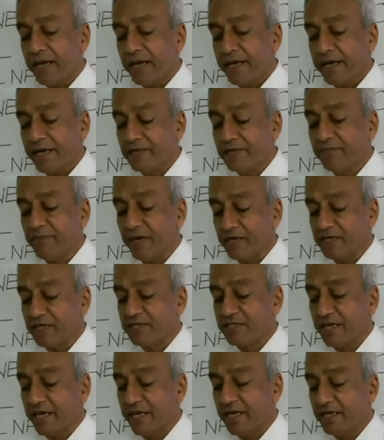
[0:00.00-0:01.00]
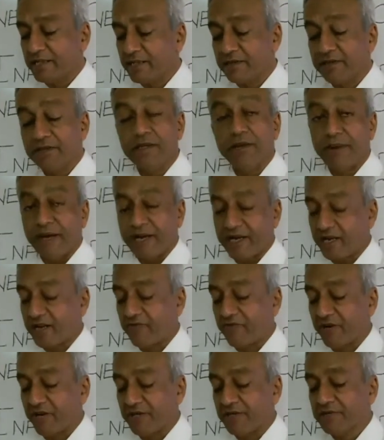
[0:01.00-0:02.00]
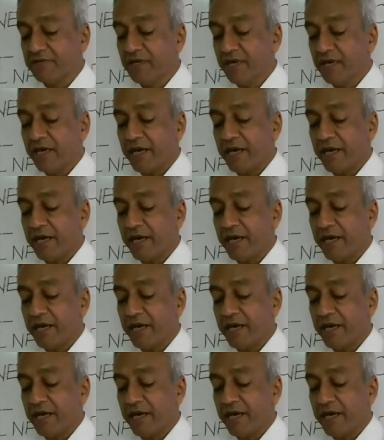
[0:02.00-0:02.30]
It is my understanding, the paragraph reads,